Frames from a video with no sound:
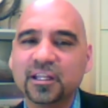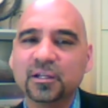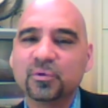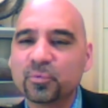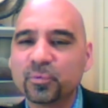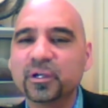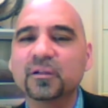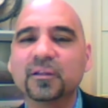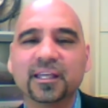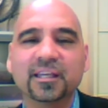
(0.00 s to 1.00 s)
be a
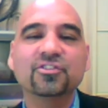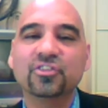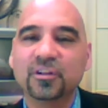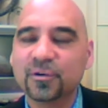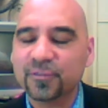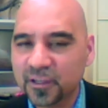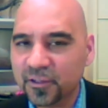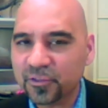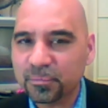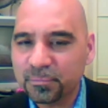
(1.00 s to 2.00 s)
person of
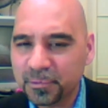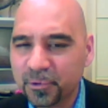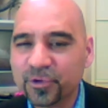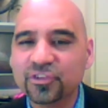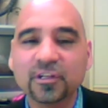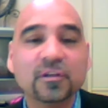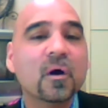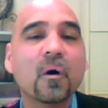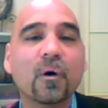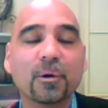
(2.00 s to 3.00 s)
integrity and really
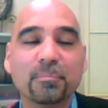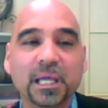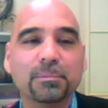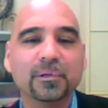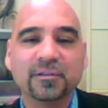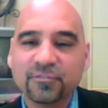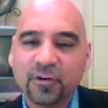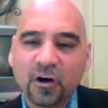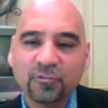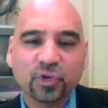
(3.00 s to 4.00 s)
consider the other
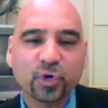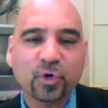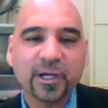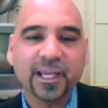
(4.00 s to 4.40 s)
person